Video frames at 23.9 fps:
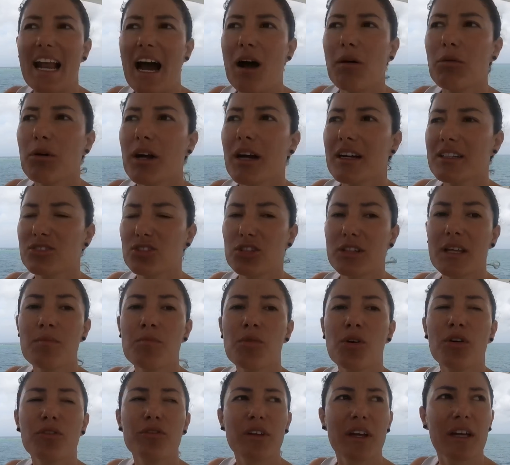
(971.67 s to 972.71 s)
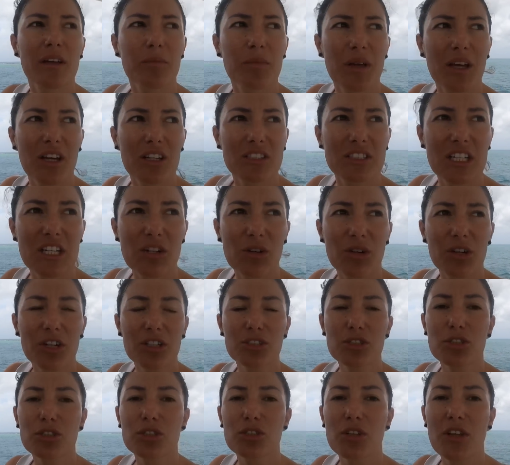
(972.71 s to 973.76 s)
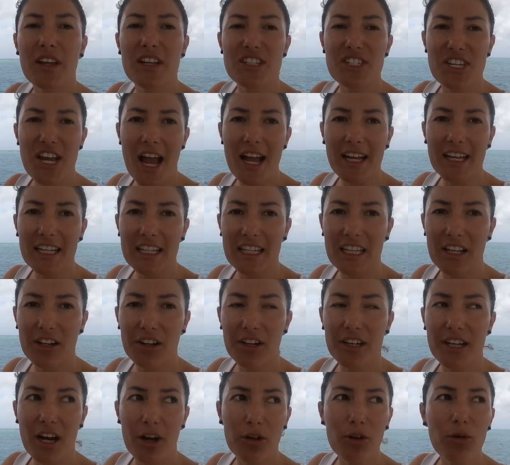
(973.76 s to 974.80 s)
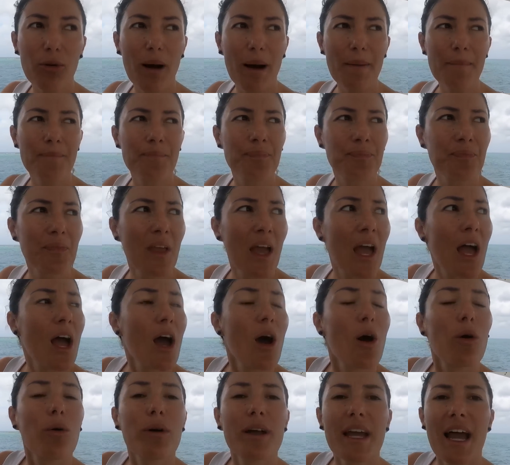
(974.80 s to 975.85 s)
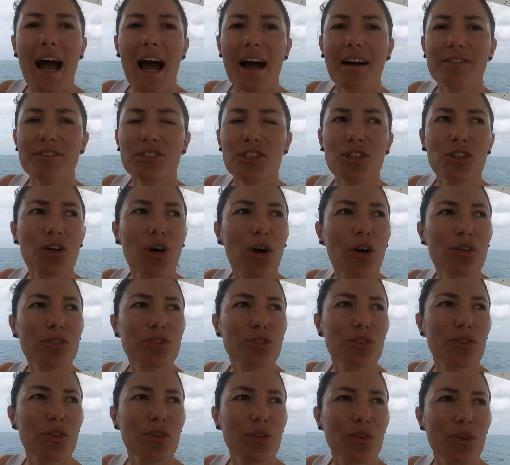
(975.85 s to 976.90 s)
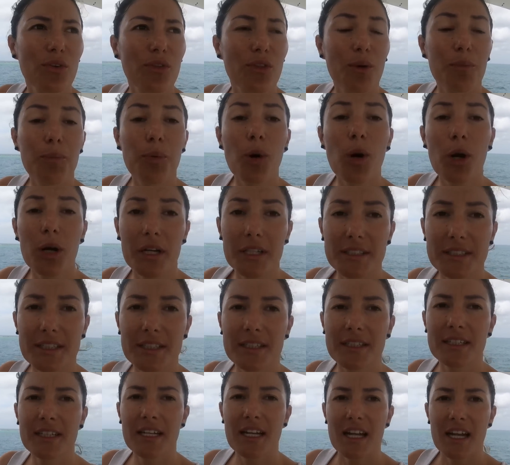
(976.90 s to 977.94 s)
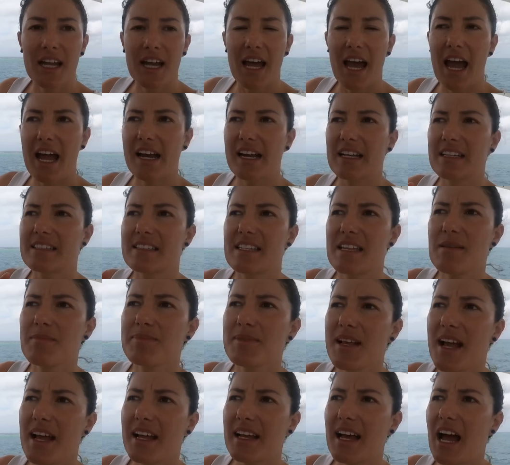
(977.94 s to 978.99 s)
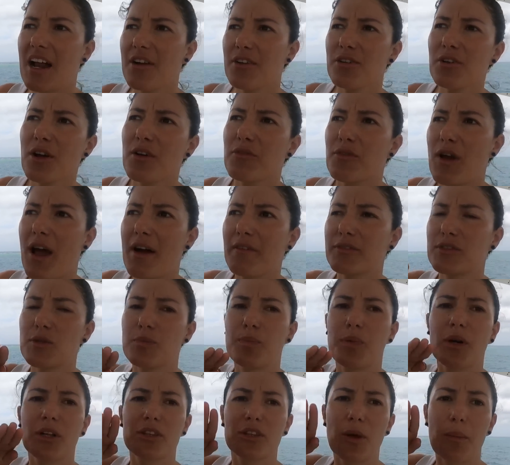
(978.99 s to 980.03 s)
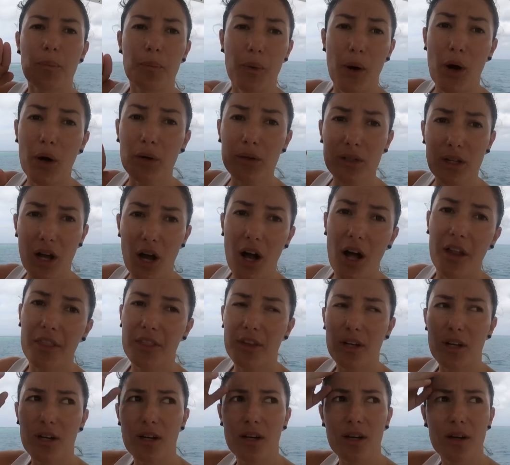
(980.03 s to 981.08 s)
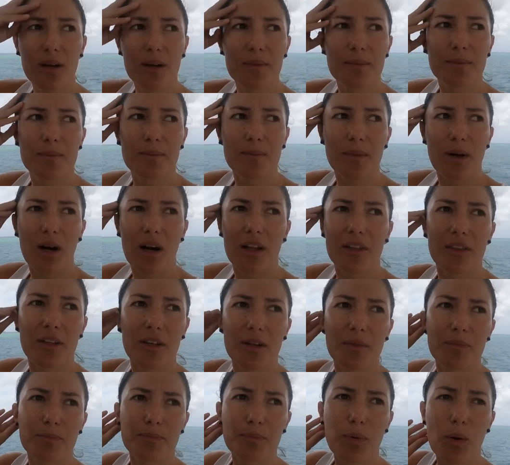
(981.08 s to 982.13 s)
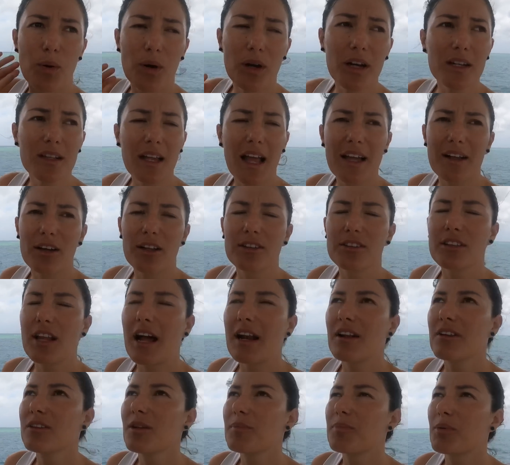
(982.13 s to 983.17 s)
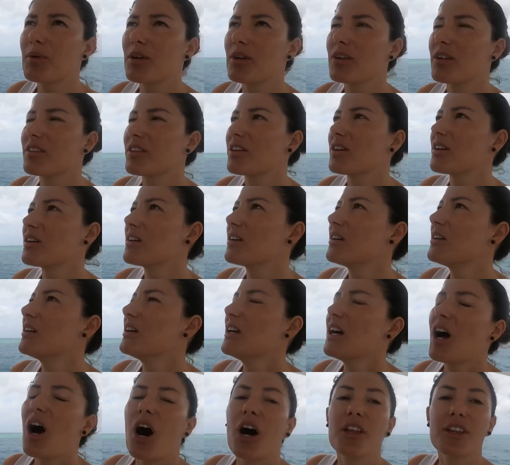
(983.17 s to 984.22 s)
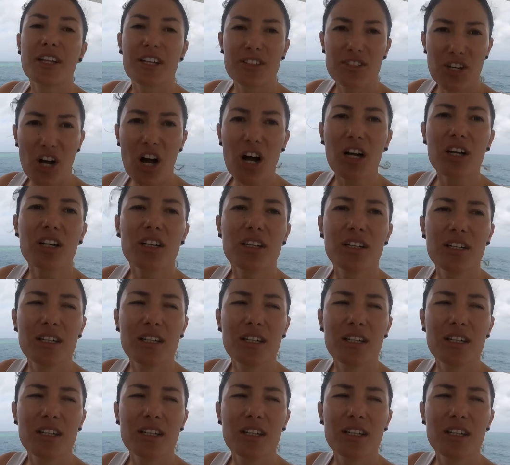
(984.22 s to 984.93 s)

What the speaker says: now we're actually moving because in order to do the check-in here in Aruba, we have to go to the port. And it seems like, I don't know if we have to put the boat on the port, like not on the port, on the dock